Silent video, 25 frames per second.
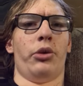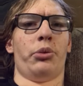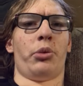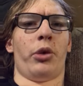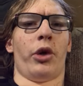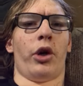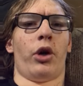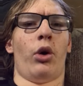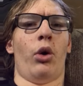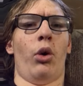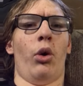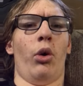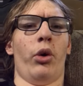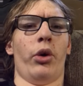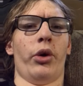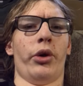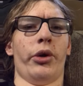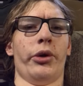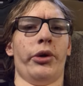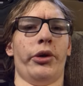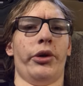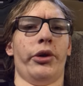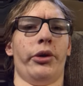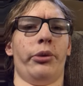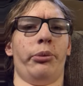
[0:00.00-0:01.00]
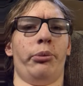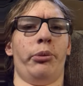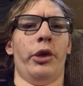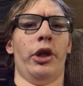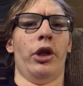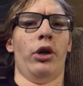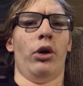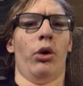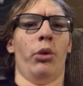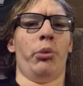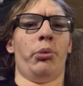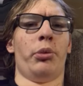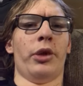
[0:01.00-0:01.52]
record
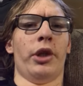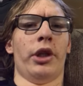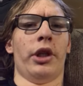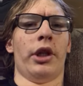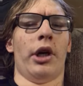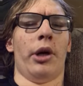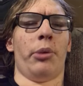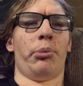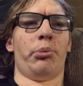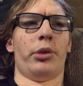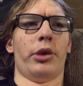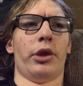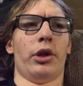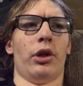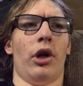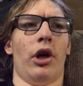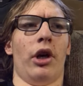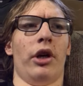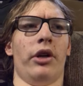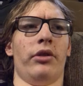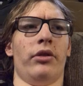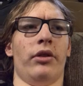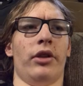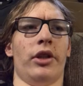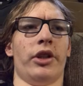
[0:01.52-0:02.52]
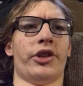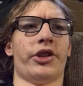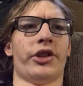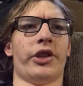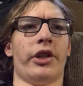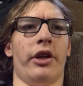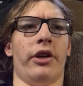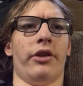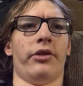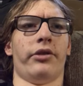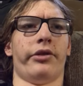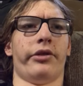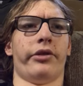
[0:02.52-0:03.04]
me opening up a lot of the
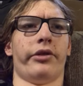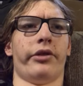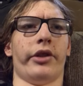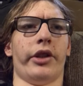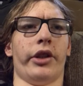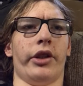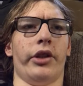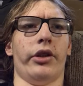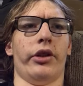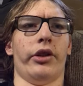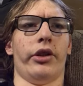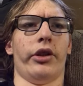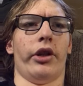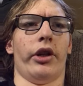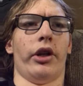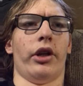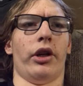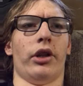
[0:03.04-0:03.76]
stuff, and